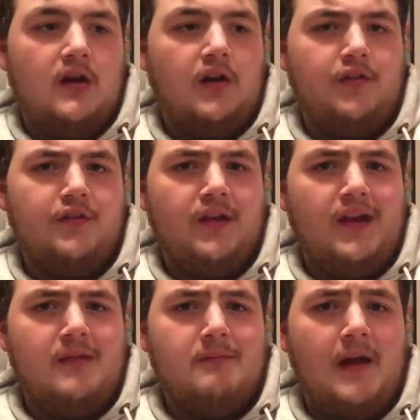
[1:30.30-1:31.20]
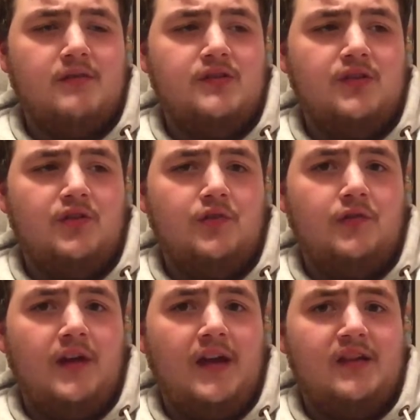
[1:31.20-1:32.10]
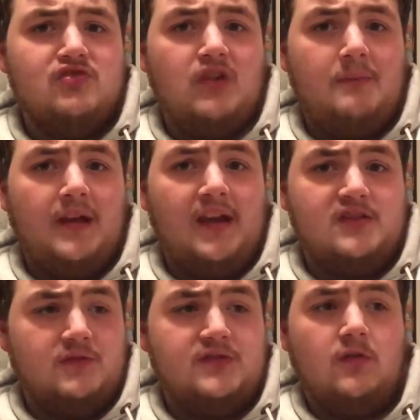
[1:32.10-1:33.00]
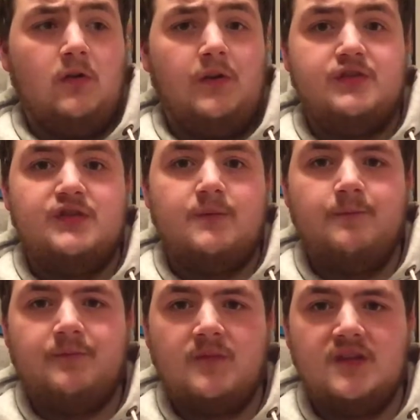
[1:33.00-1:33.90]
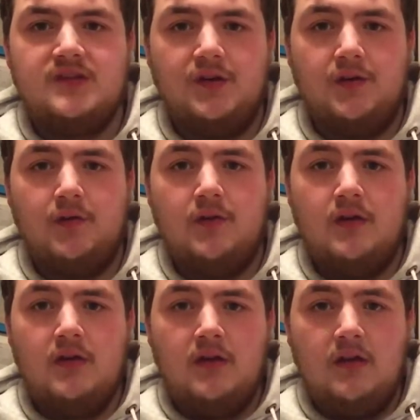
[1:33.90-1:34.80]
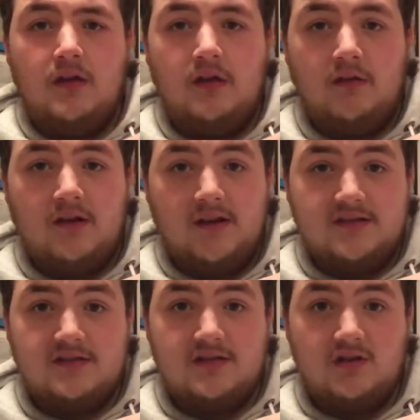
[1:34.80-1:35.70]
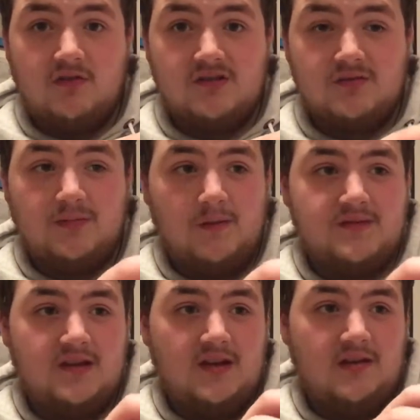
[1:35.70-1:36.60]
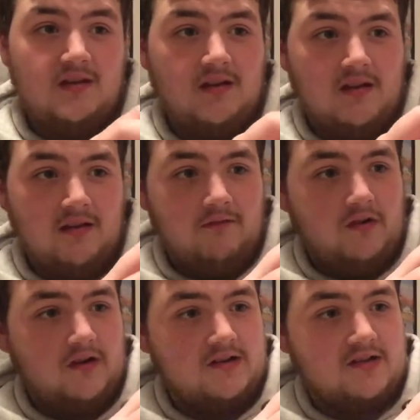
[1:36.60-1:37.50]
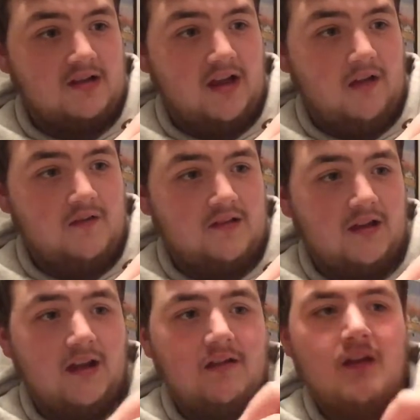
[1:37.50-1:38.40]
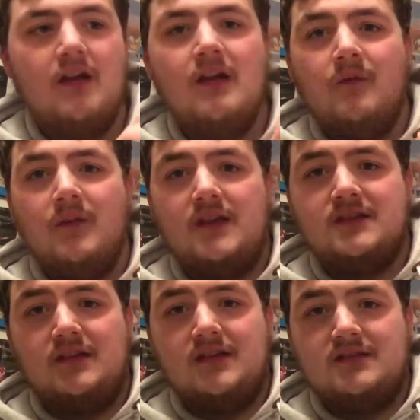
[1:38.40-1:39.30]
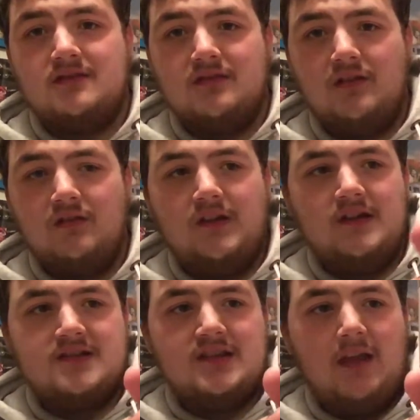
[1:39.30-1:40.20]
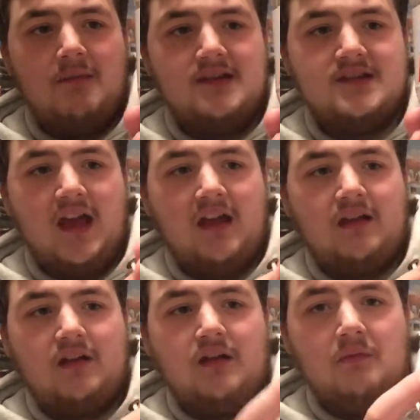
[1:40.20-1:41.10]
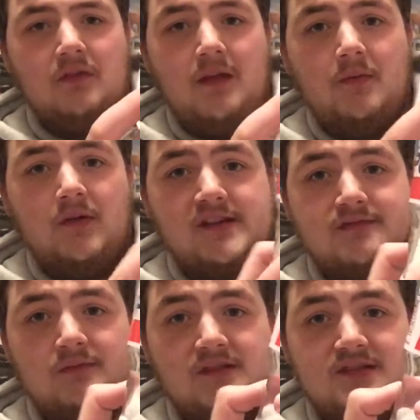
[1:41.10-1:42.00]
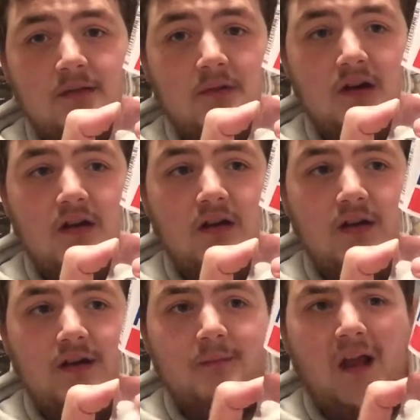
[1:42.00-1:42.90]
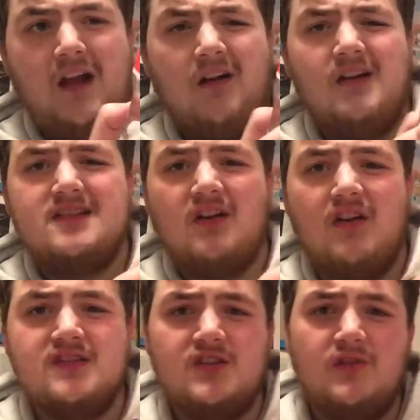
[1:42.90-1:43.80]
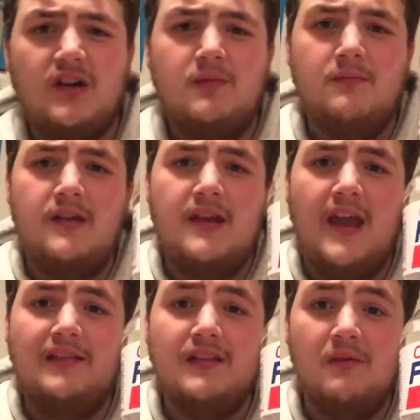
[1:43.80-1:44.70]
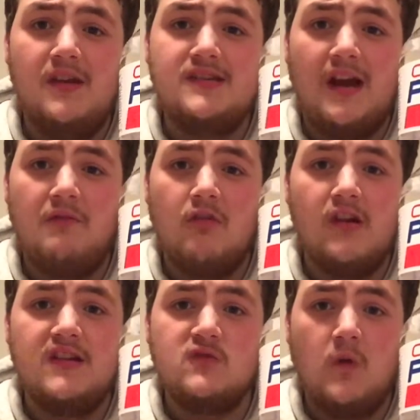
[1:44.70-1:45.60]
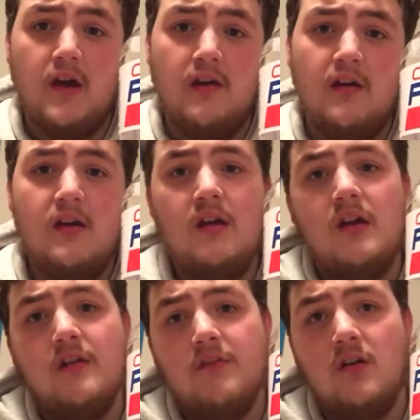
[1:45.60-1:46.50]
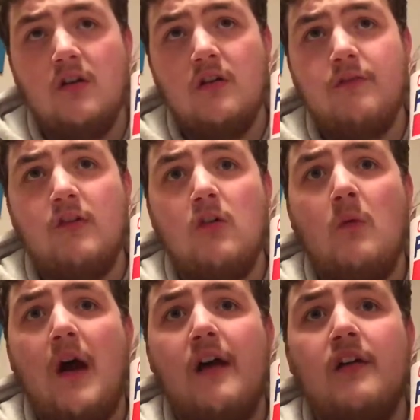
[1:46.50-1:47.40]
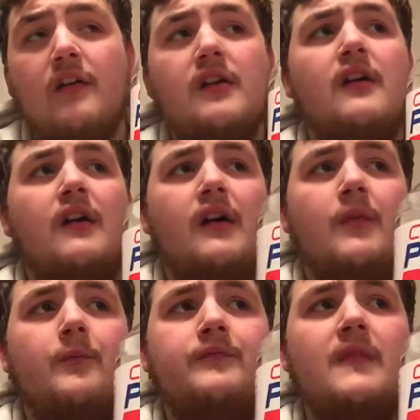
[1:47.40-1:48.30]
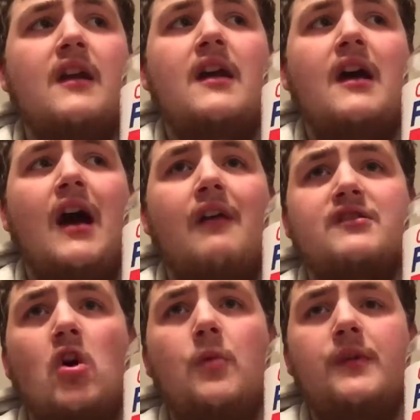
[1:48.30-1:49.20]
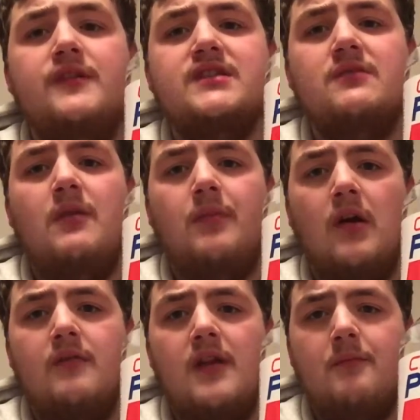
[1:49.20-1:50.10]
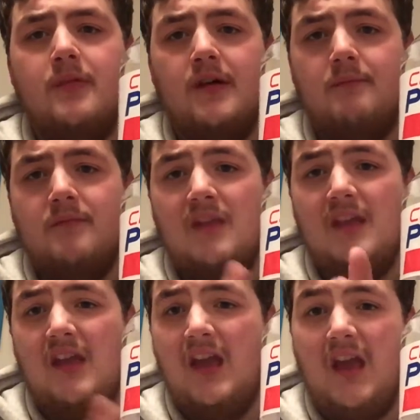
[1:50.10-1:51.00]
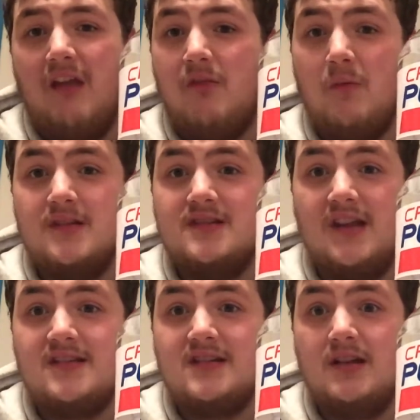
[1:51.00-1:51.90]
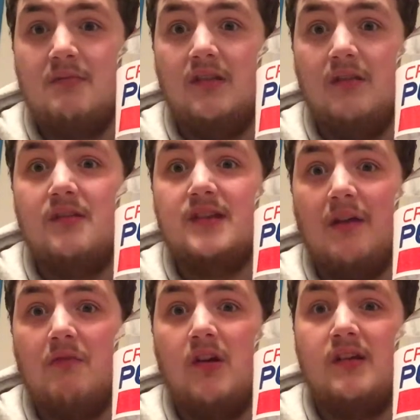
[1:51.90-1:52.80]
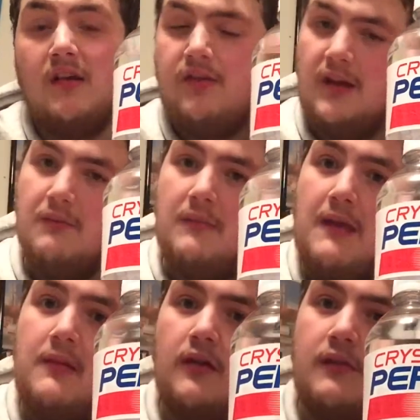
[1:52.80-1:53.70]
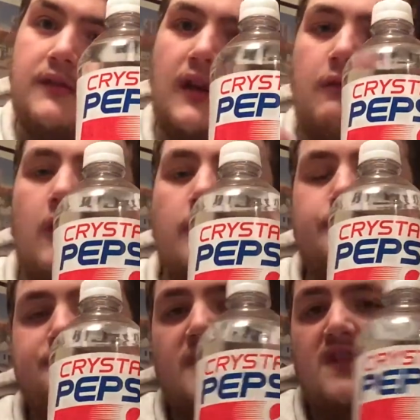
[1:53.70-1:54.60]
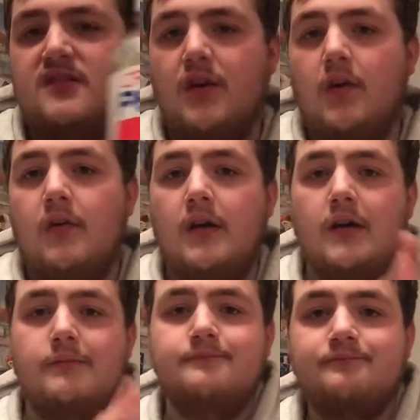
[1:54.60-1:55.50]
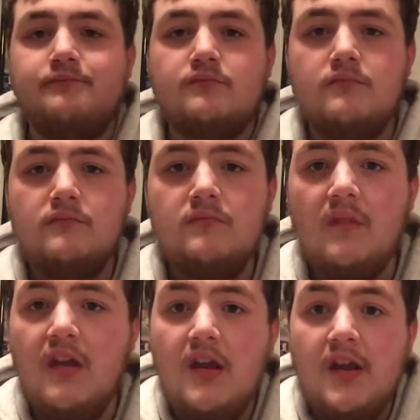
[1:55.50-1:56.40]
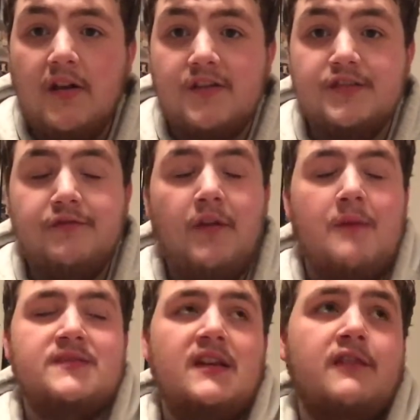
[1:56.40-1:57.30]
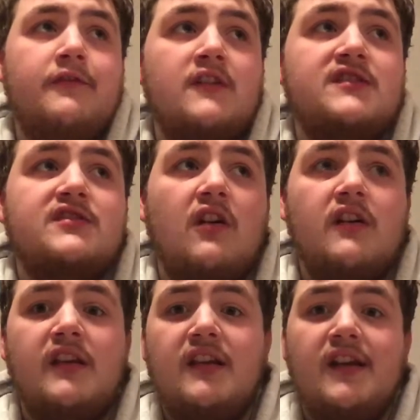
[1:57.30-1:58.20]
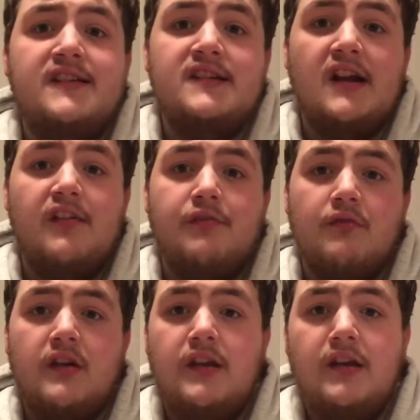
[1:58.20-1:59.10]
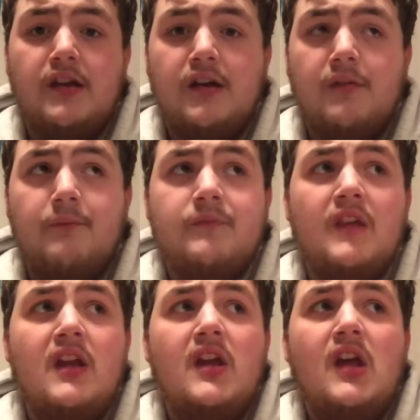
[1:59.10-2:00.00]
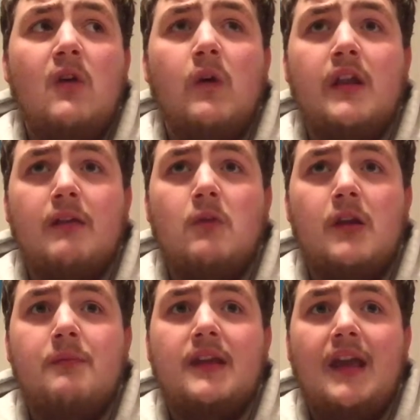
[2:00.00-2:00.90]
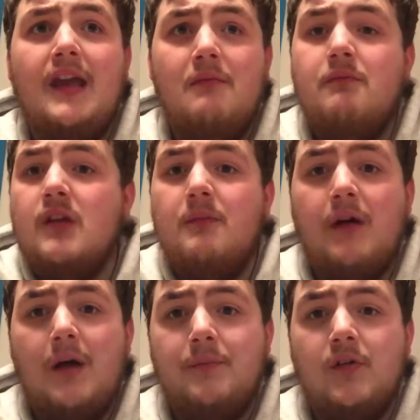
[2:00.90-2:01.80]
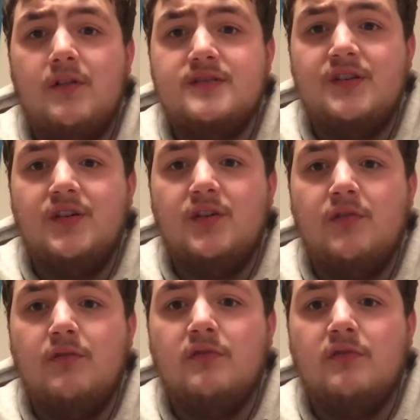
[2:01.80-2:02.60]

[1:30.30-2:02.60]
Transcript: other than Mountain Dew and Tropicana Twister Orange. So, here it is, Crystal Pepsi, and I'm very excited to have this again. It's, the, it's literally the same exact um, label as from the summer. Um, I heard it's also going to be a limited time run as well for for a while. Um, I was hoping it's going to be permanent, but everyone said it's going to be limited time run. I think it may be a limited time run. So, um, Crystal Pepsi first started in 1993 um, when it when it became pretty popular until